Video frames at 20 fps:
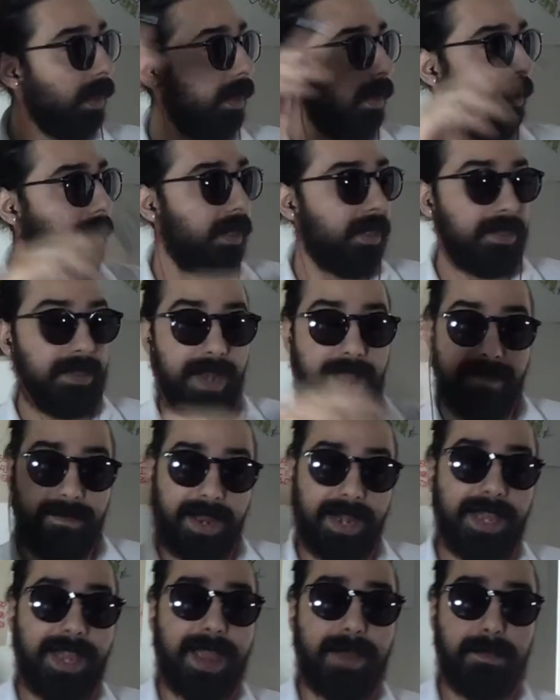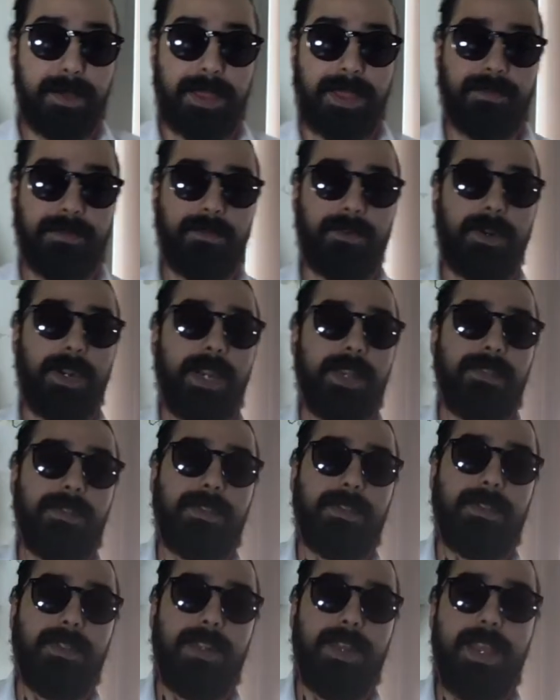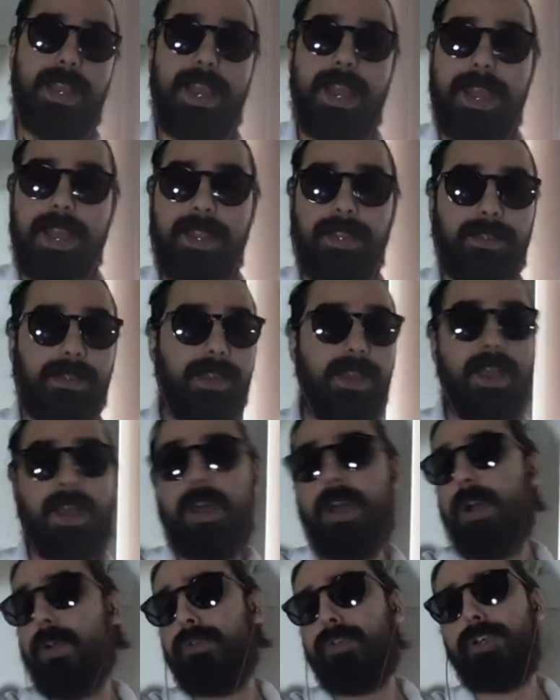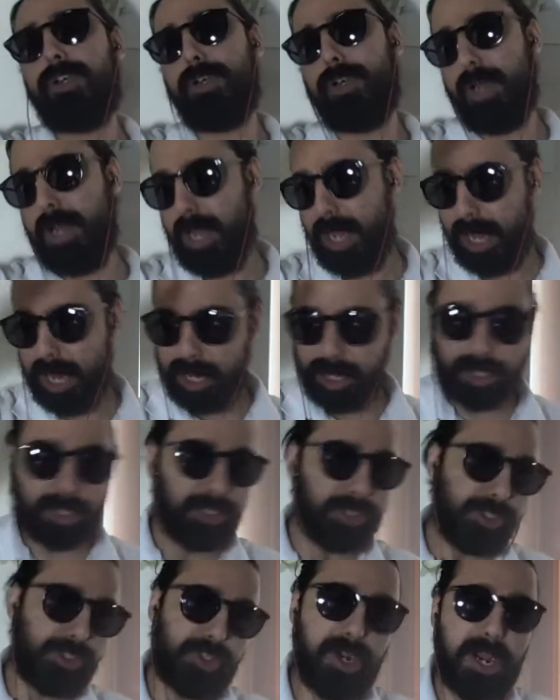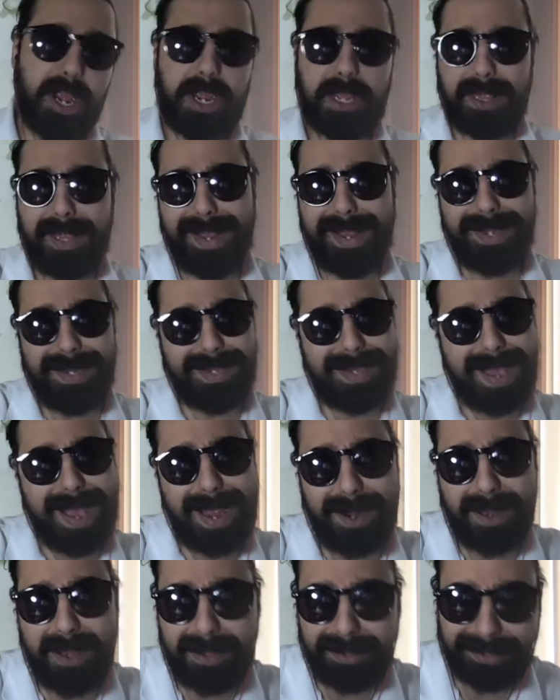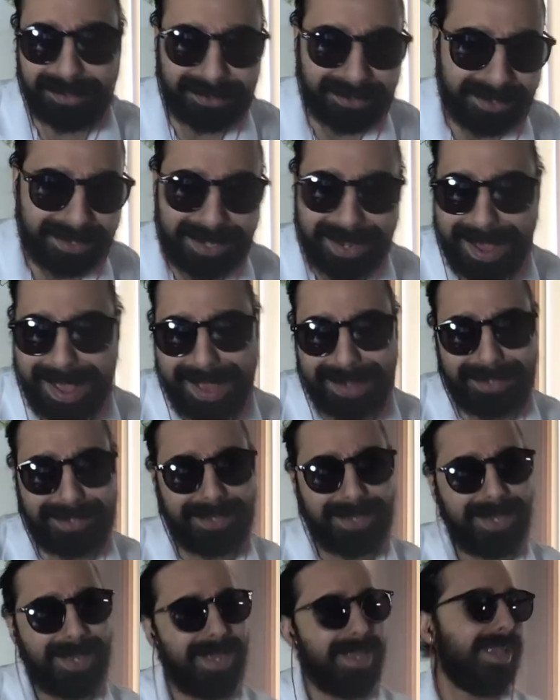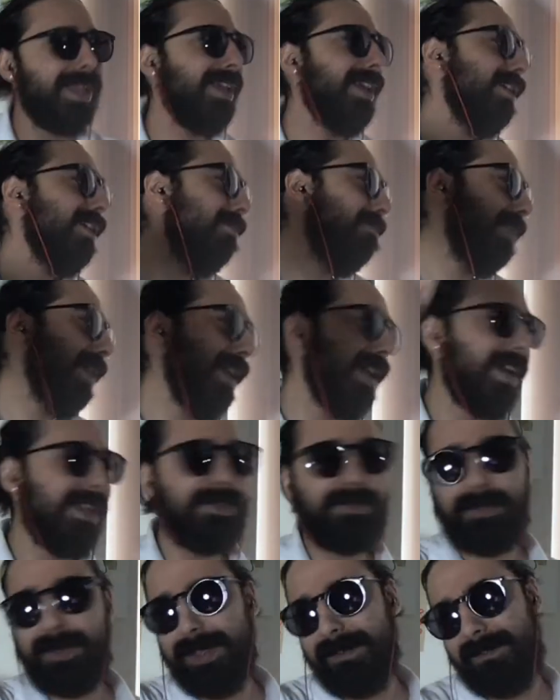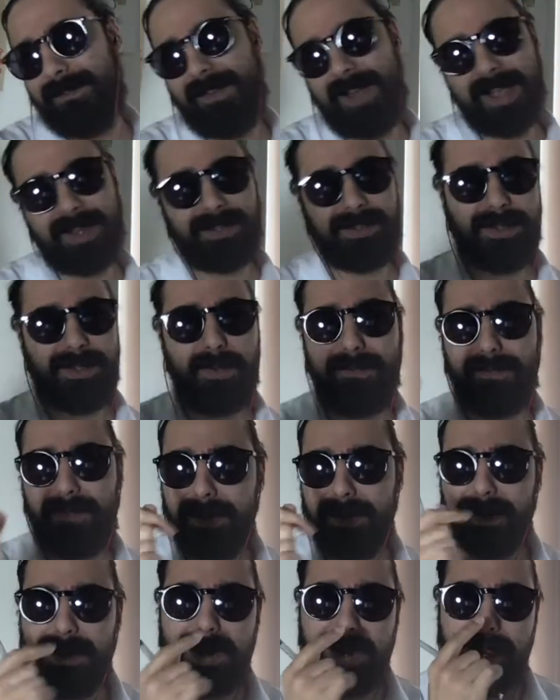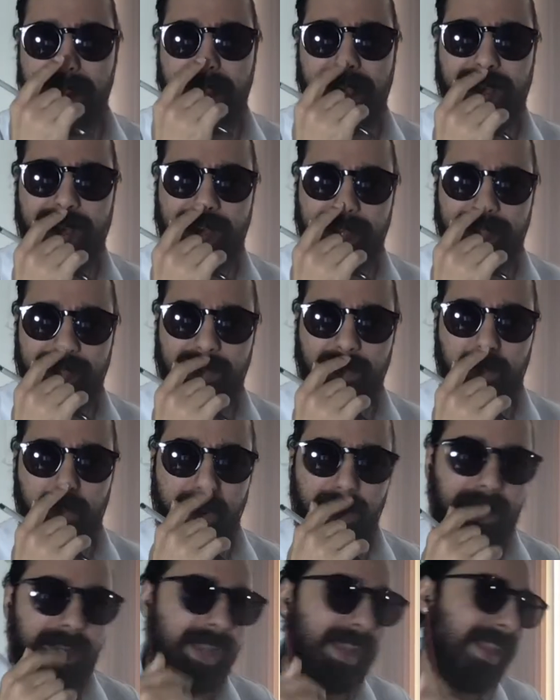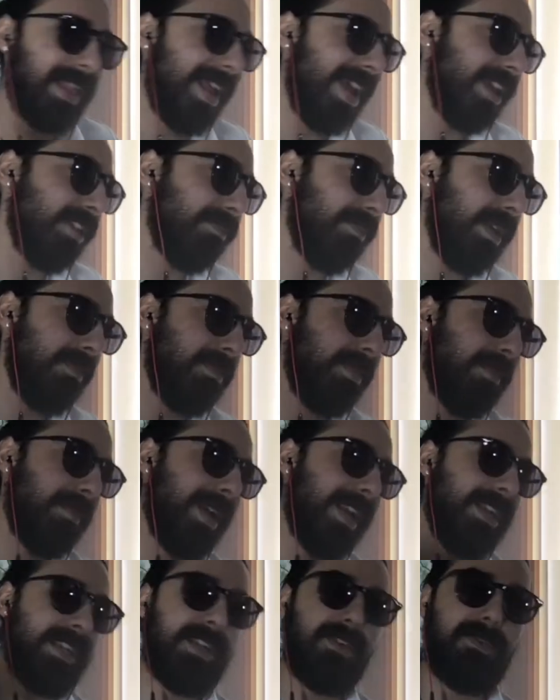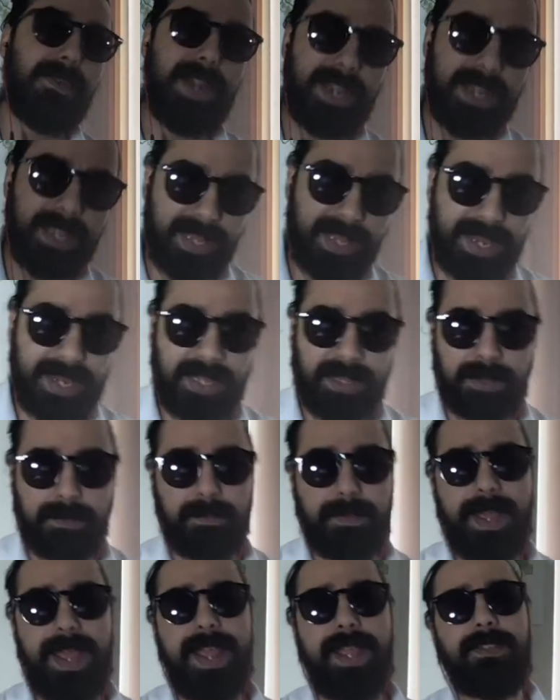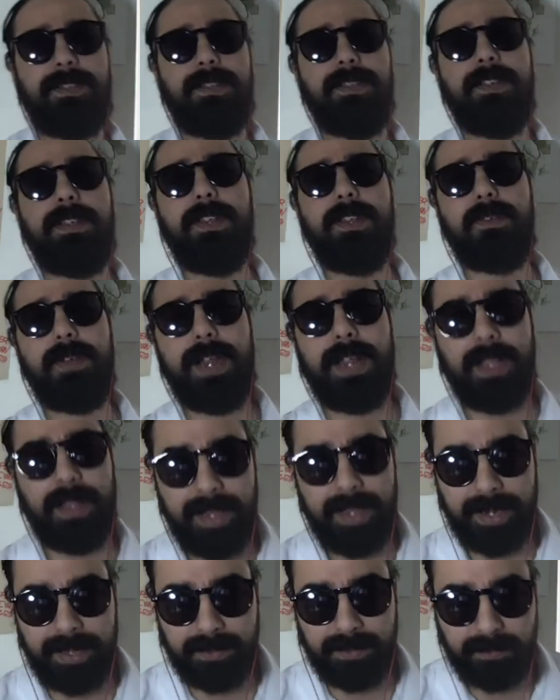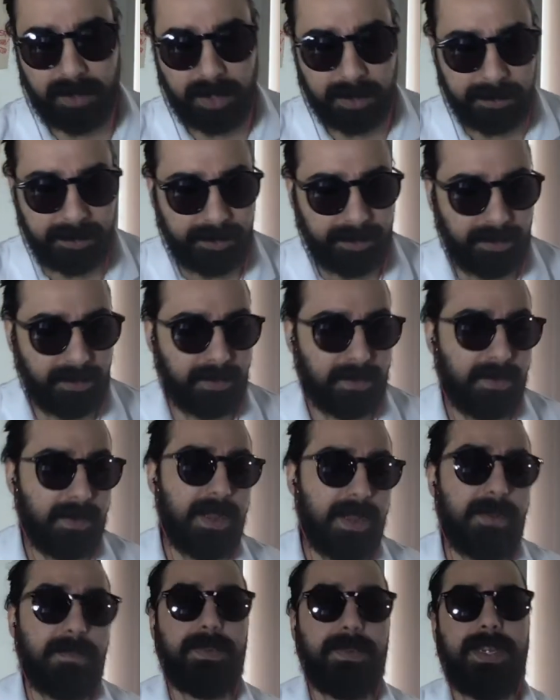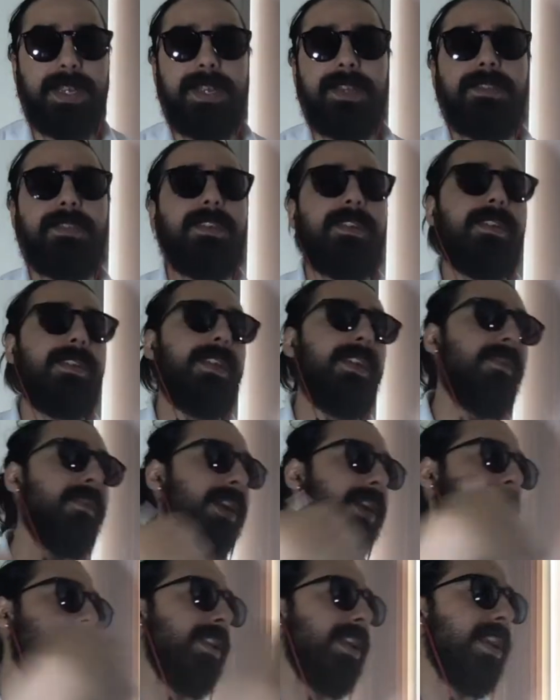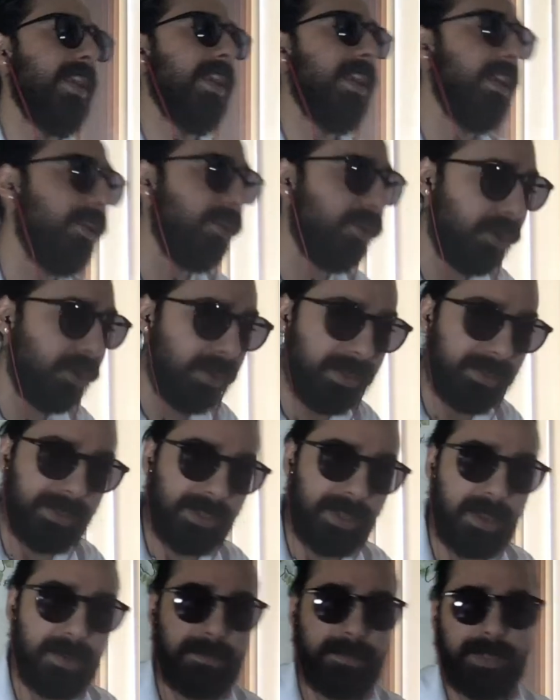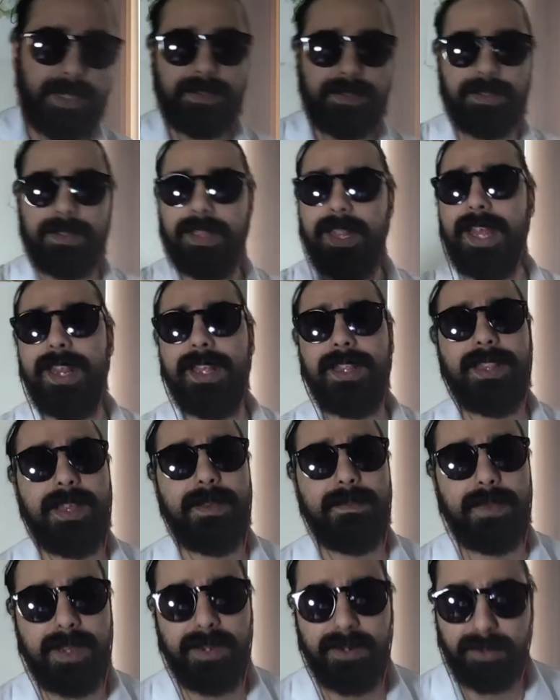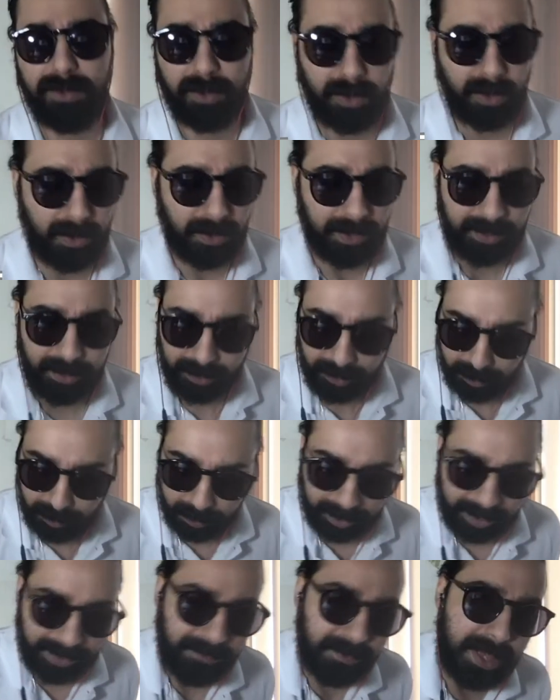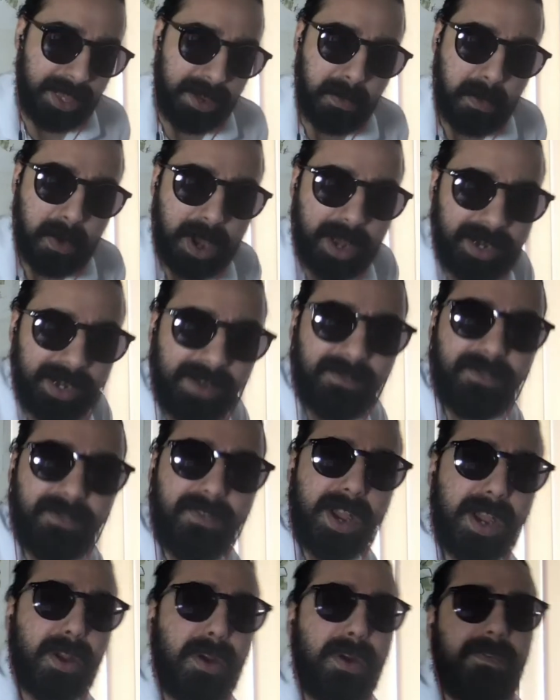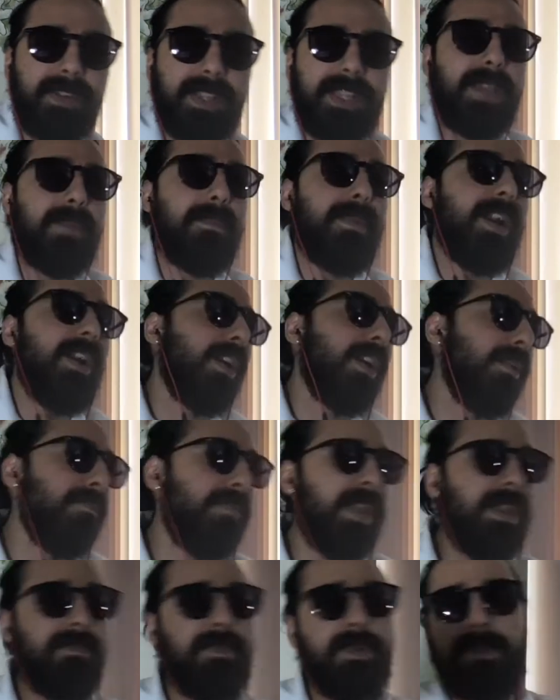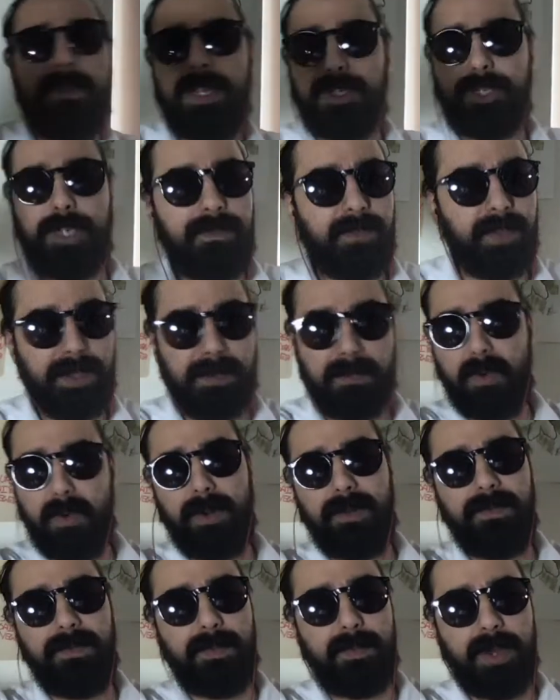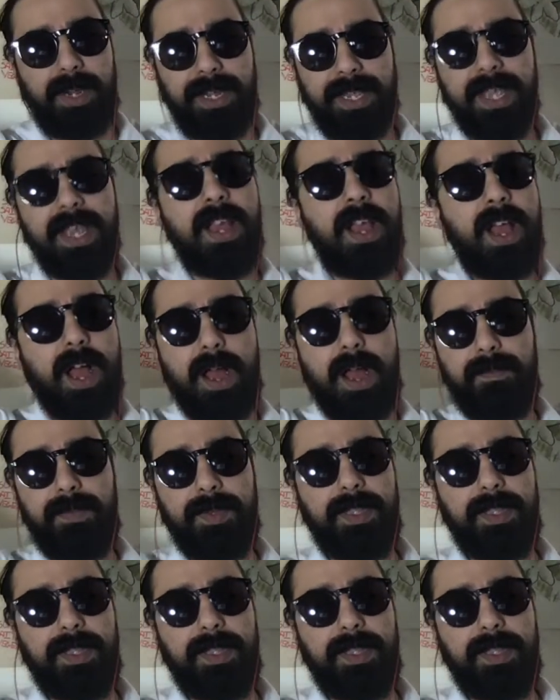Doesn't have any empathy for us. Hey, oh, you're you're struggling. You got all this debt, you know, because we fucked over uh, the working class people by deregulating the banks and deregulating the pharmaceutical companies and deregulating insurance companies, letting them control and do whatever they wanted and fuck over the American people by shoveling more of the money up at the